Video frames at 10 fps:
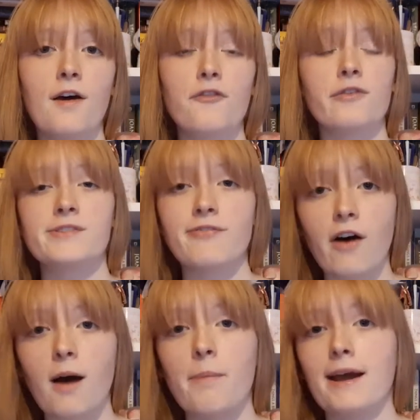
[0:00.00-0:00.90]
for as
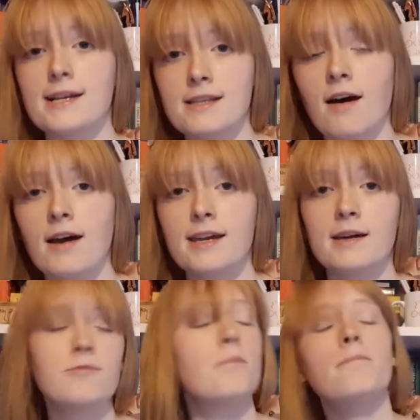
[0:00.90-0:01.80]
far back as I
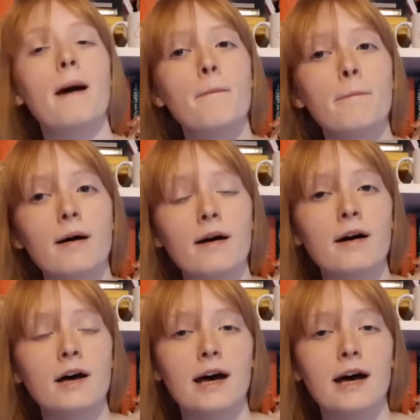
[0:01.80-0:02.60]
can remember,